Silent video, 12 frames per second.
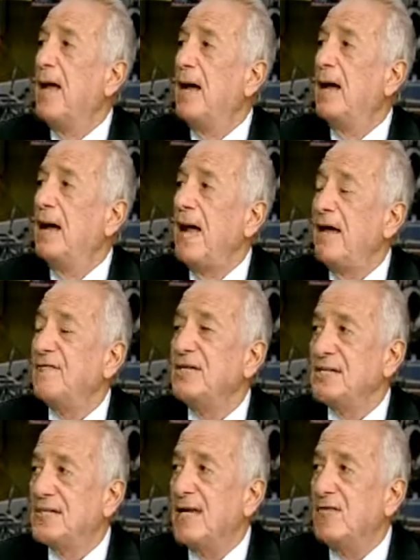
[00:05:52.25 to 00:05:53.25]
Uh,
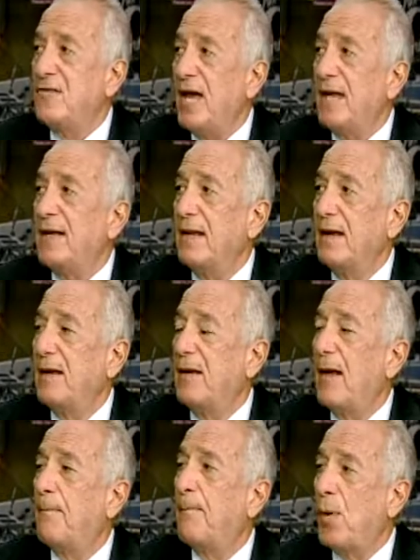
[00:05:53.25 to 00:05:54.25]
having said that,
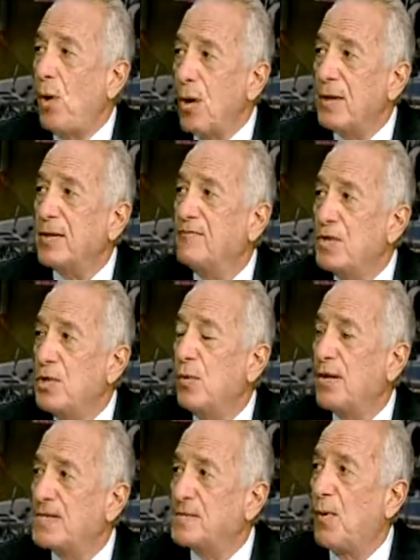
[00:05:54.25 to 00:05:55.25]
uh, part of the U.S.